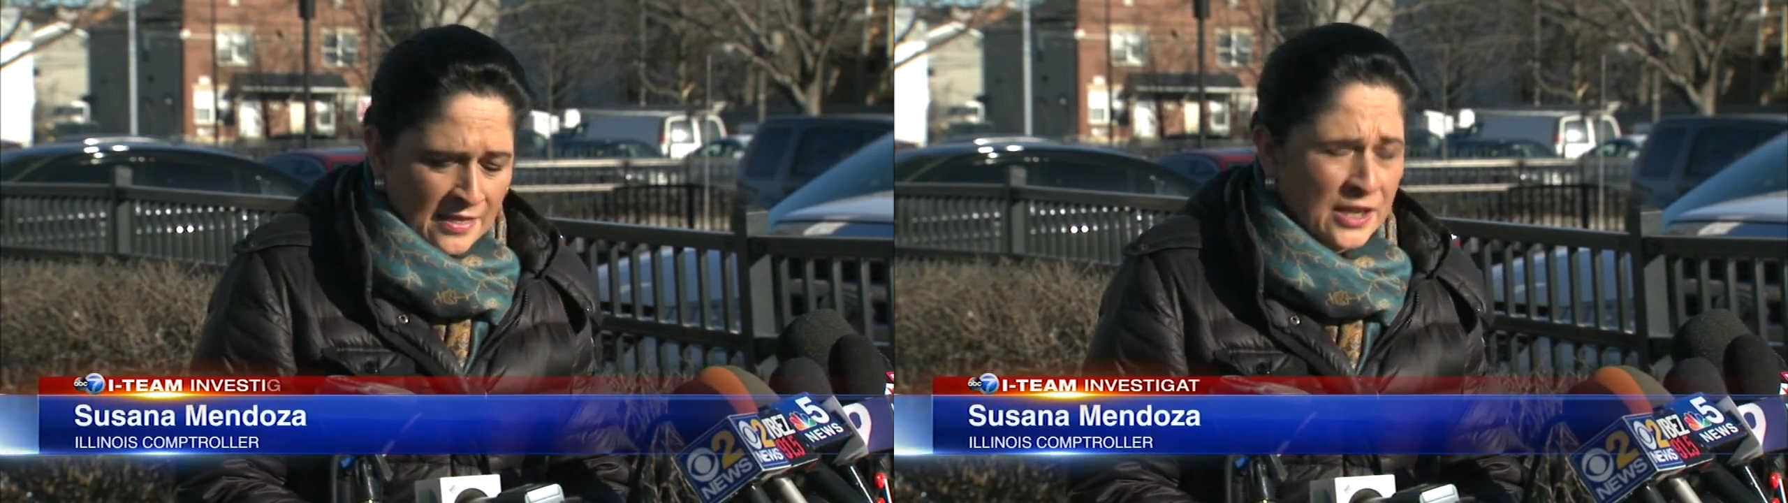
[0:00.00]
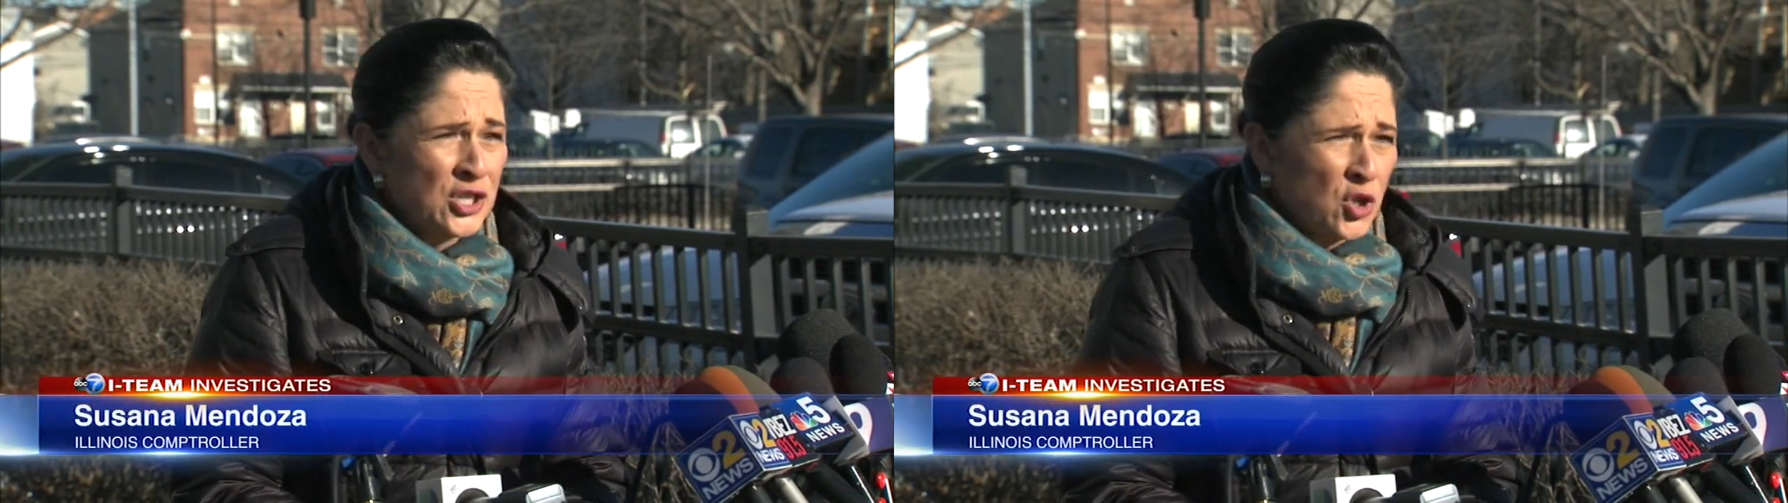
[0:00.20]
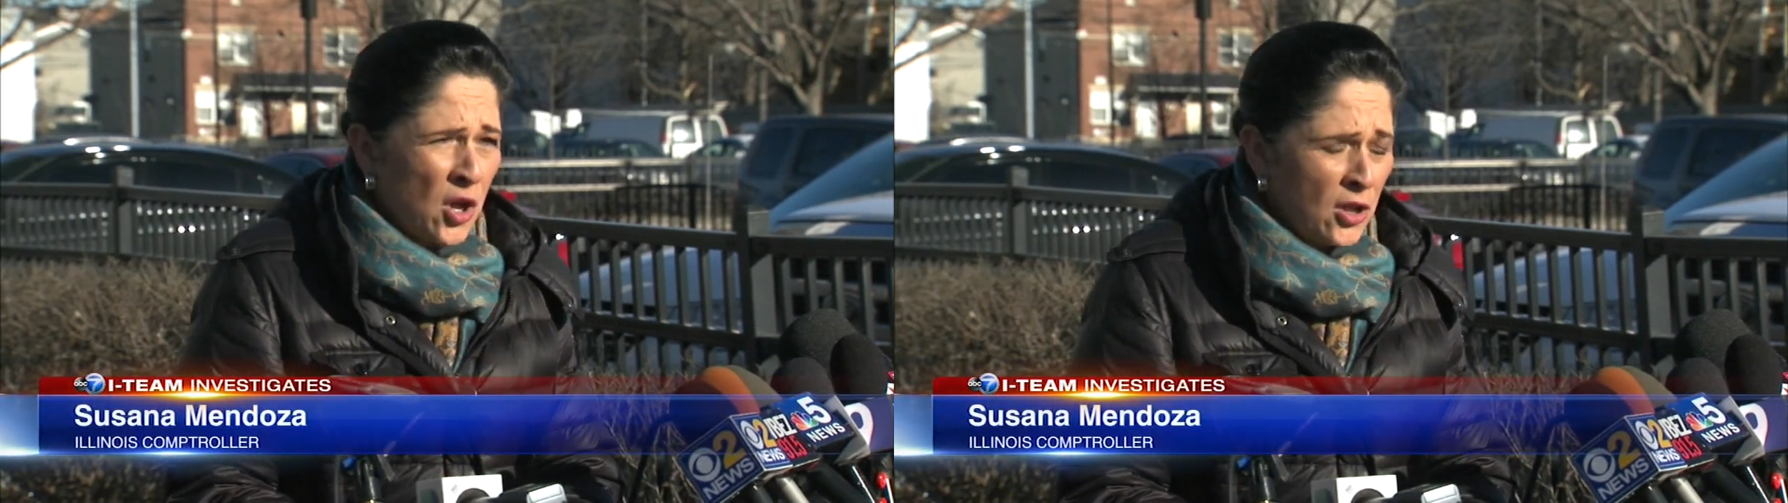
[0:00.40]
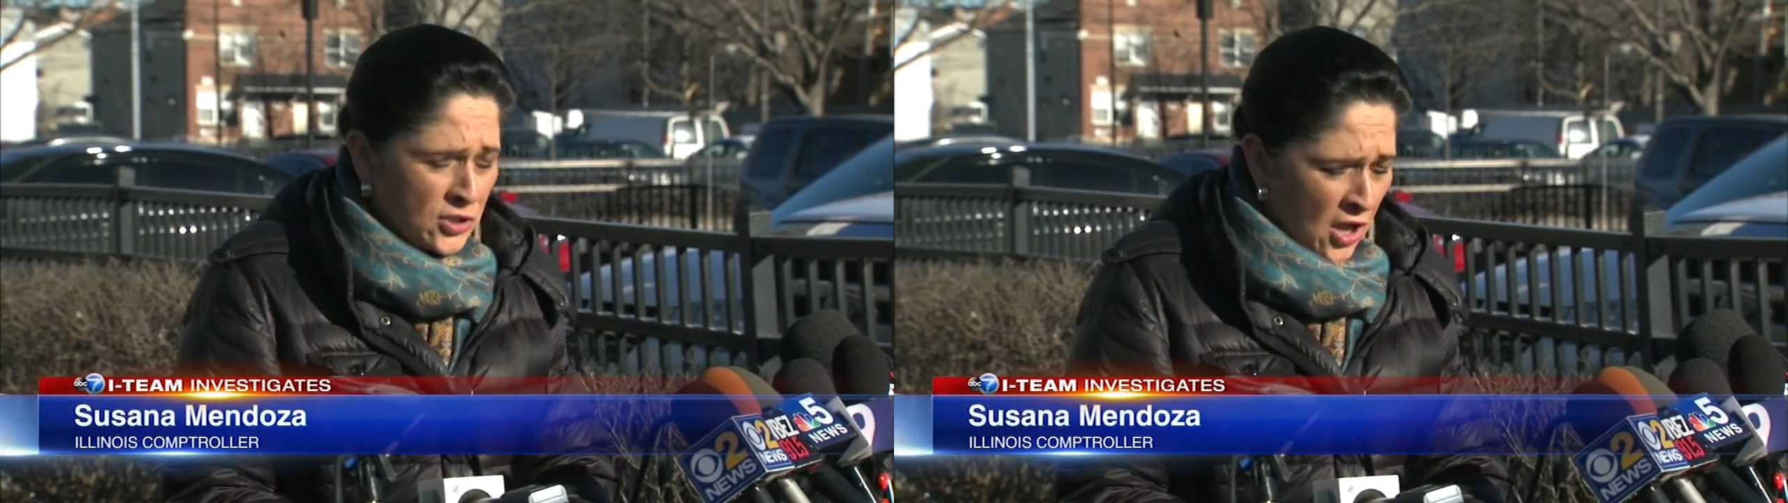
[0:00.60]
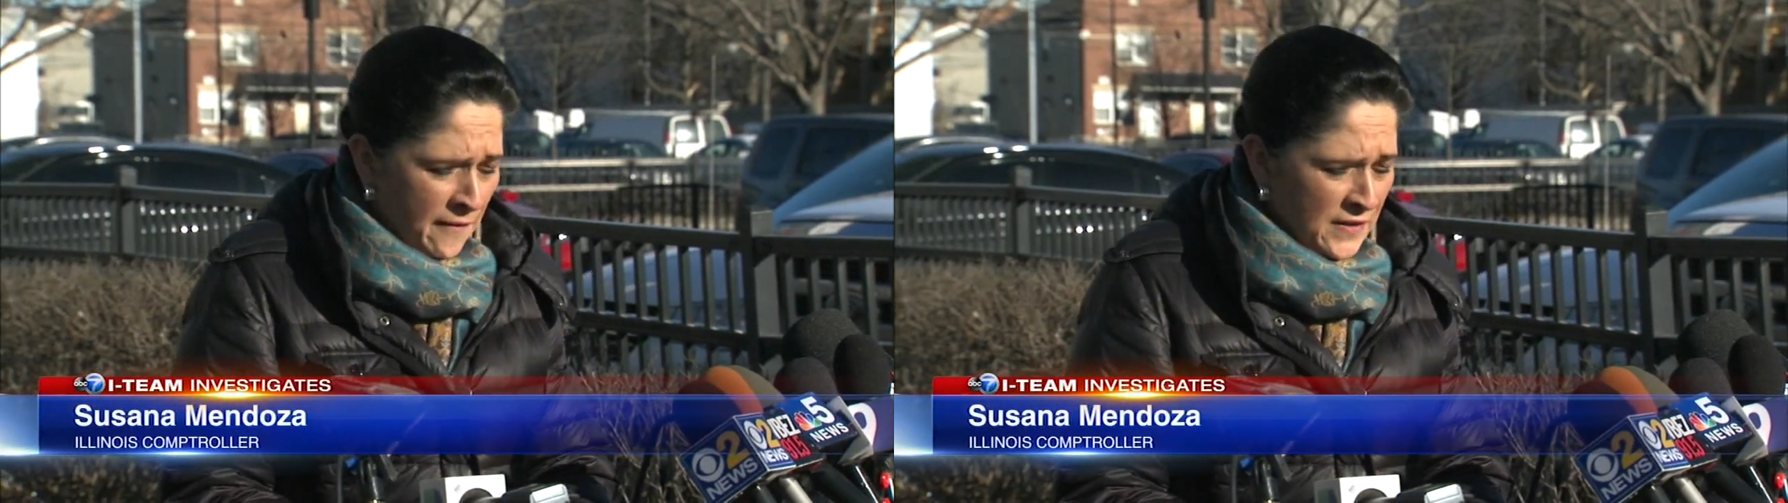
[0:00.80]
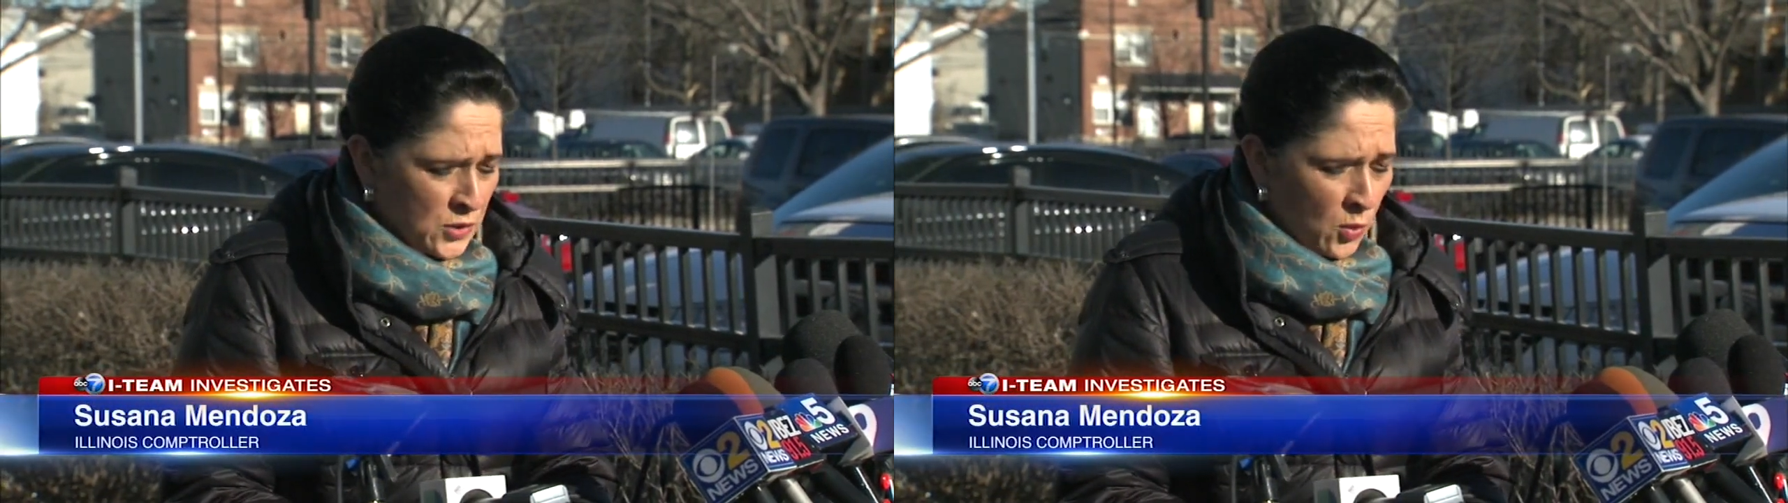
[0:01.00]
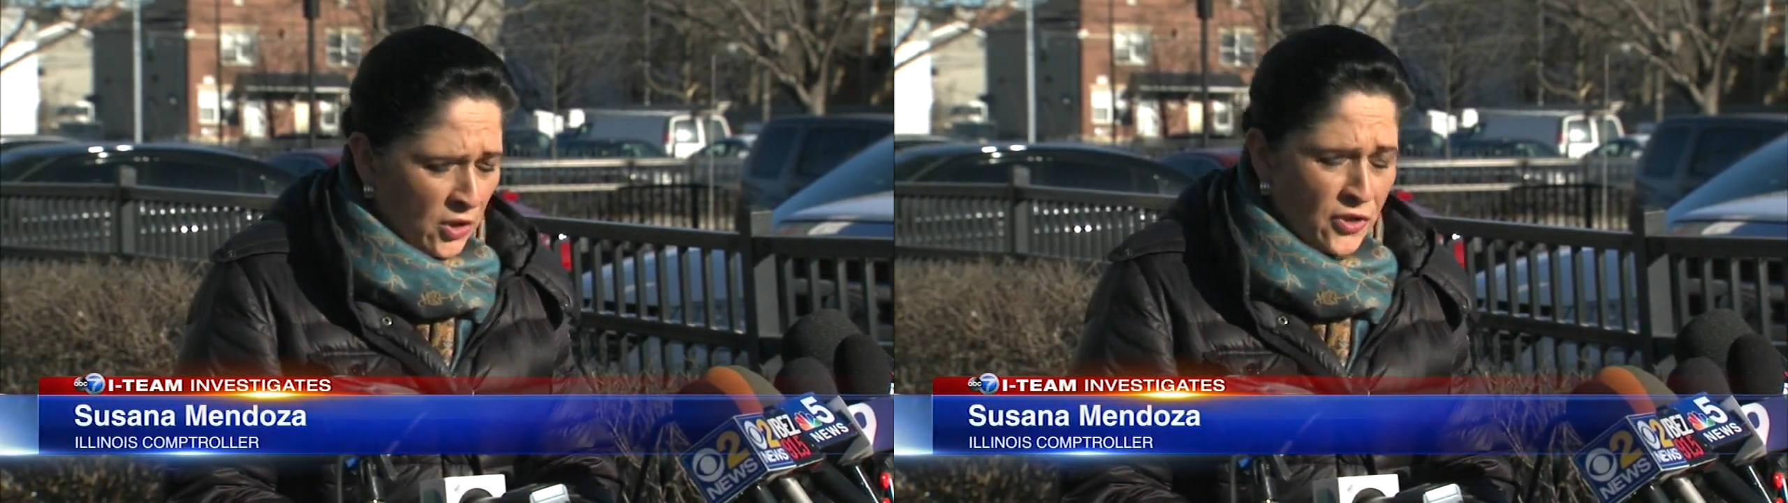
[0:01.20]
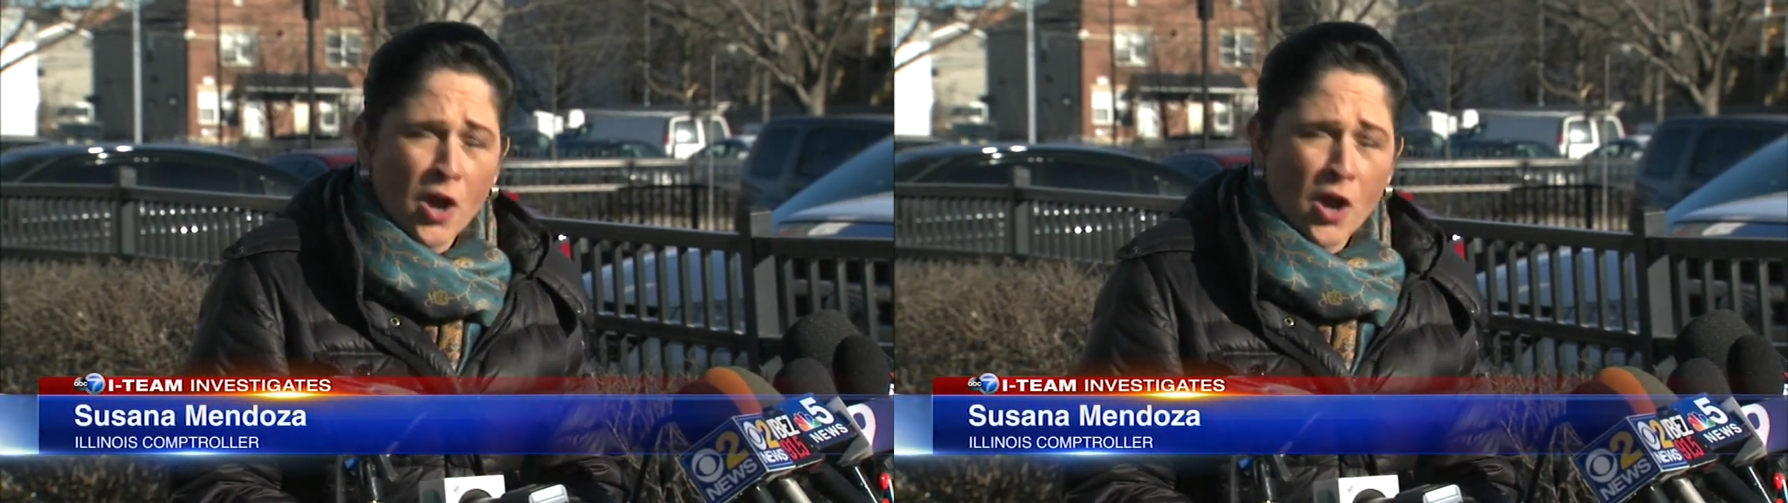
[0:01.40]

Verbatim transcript: the Comptroller's Office will